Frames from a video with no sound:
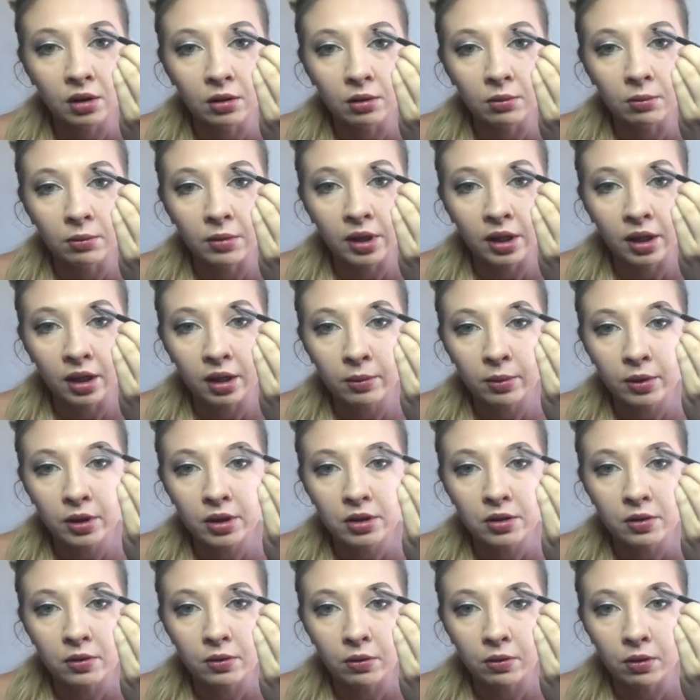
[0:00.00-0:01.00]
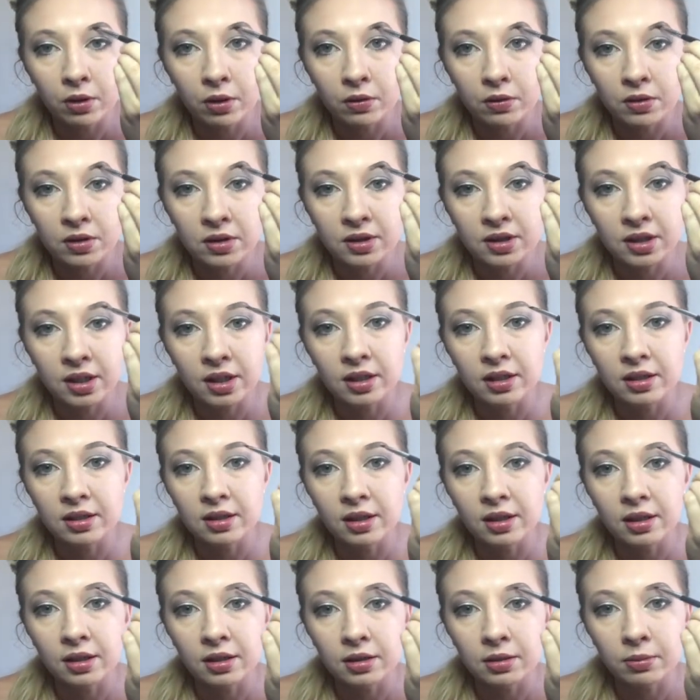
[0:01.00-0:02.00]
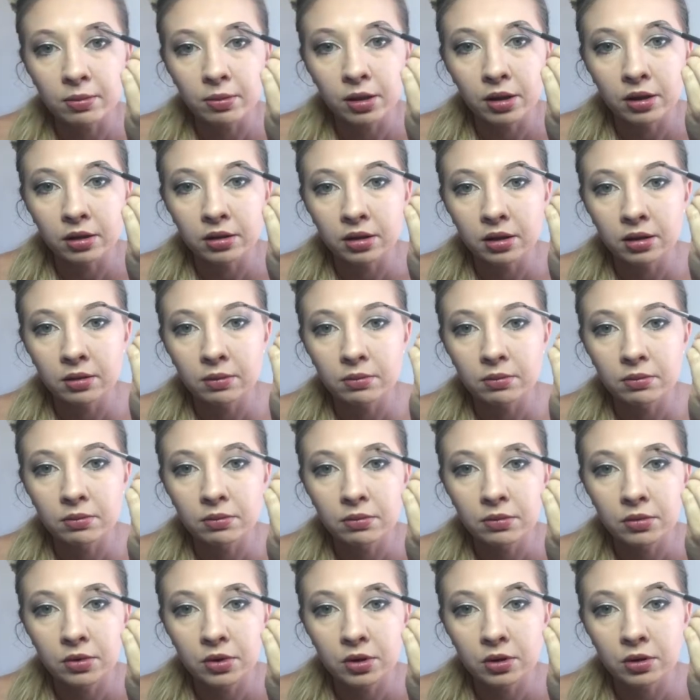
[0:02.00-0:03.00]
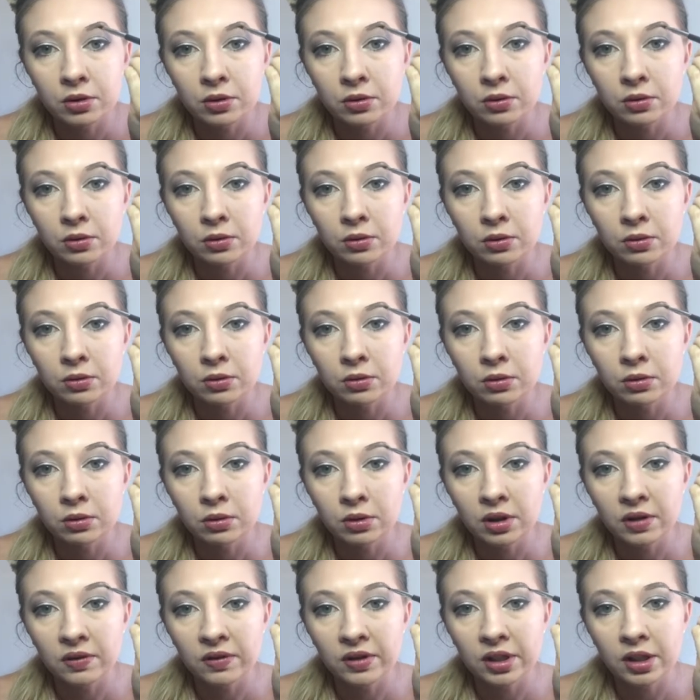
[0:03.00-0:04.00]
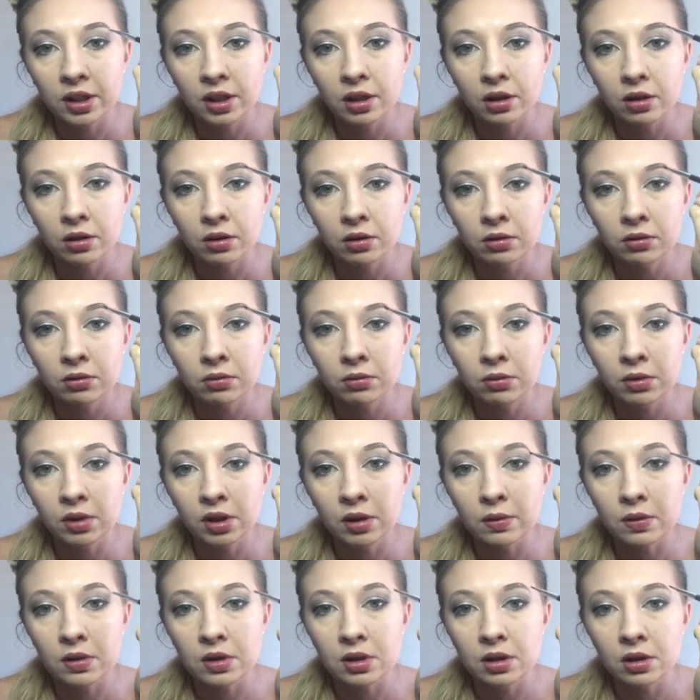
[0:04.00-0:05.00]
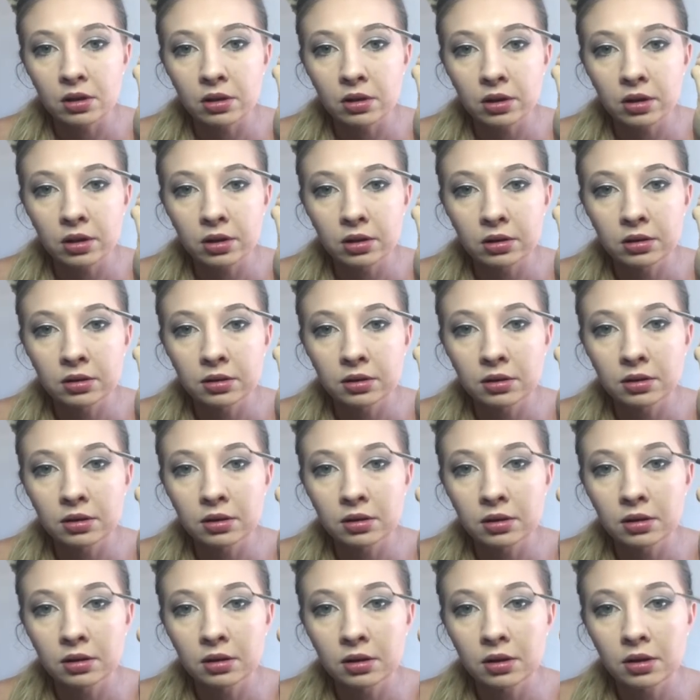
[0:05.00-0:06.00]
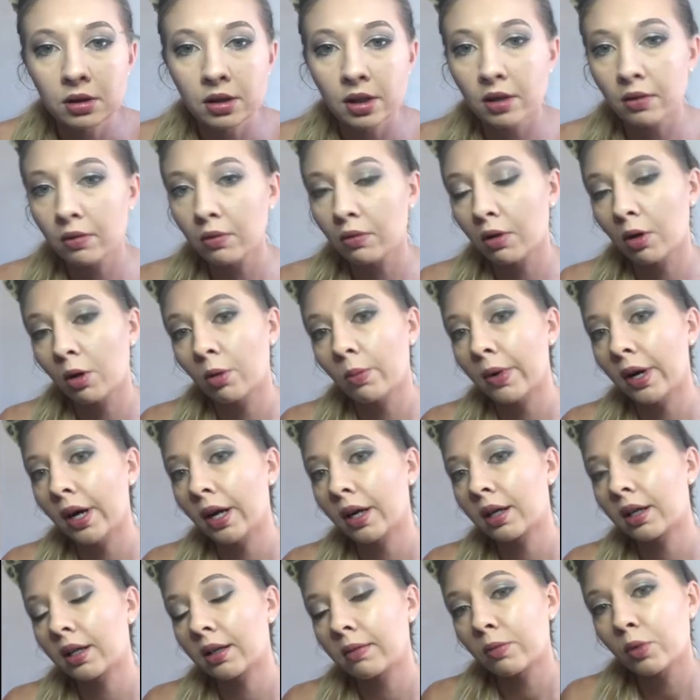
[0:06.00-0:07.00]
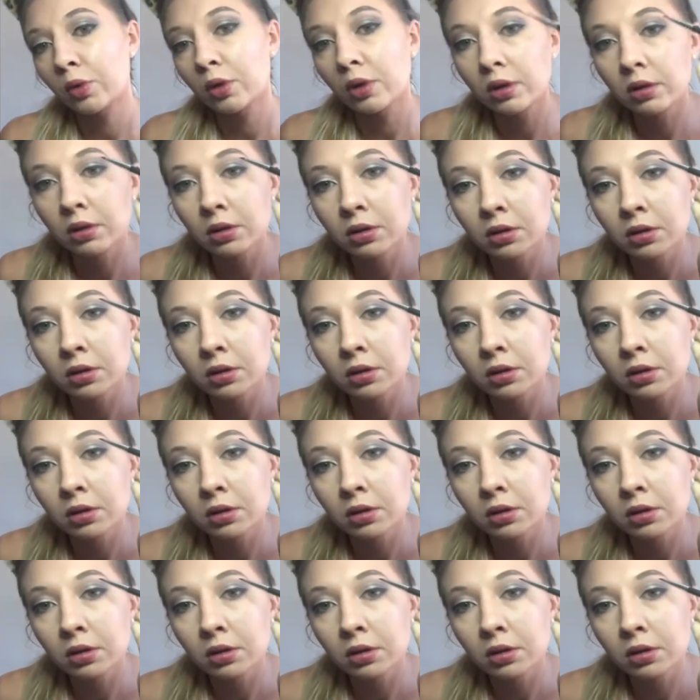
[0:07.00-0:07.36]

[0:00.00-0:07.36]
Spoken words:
My eyebrows don't grow since I decided to pluck them to living hell when I was younger. So they don't grow back anymore.